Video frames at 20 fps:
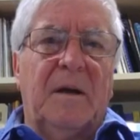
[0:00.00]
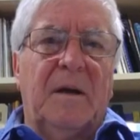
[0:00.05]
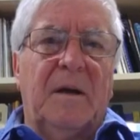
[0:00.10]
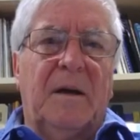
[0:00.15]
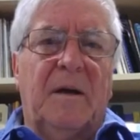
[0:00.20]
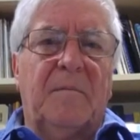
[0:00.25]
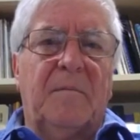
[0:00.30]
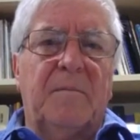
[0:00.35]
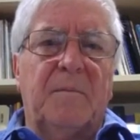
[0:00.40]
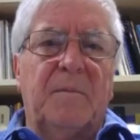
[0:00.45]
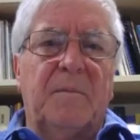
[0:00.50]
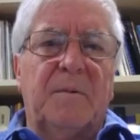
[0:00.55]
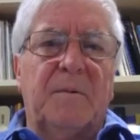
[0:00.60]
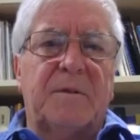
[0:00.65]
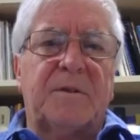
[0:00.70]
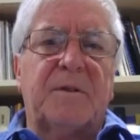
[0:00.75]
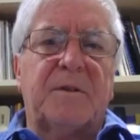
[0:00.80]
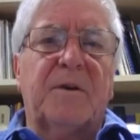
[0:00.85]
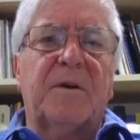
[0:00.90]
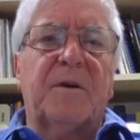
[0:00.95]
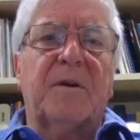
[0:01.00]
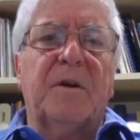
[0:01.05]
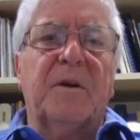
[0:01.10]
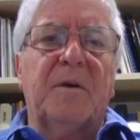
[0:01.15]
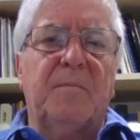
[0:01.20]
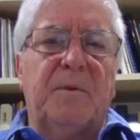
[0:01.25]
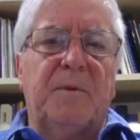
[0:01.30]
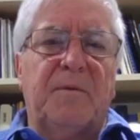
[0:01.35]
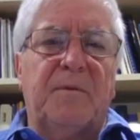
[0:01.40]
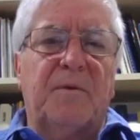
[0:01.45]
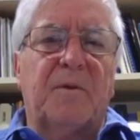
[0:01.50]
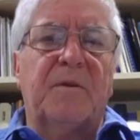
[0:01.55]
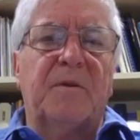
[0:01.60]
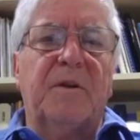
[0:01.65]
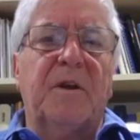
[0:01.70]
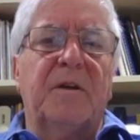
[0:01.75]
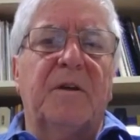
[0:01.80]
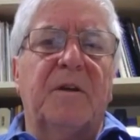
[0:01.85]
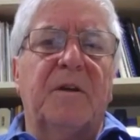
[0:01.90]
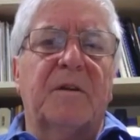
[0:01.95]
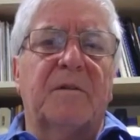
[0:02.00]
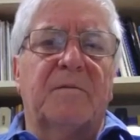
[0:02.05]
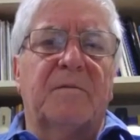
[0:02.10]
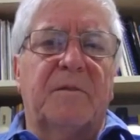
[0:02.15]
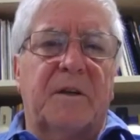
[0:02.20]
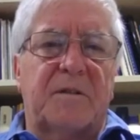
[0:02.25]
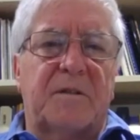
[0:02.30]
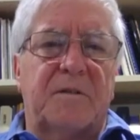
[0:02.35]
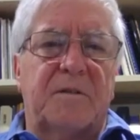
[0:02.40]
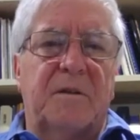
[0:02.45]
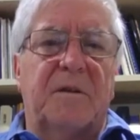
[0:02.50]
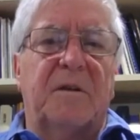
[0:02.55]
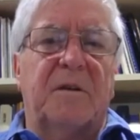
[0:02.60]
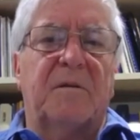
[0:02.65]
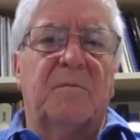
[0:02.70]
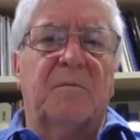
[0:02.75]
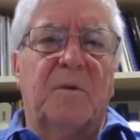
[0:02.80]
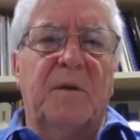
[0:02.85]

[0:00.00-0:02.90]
Um, certainly before the end of next year.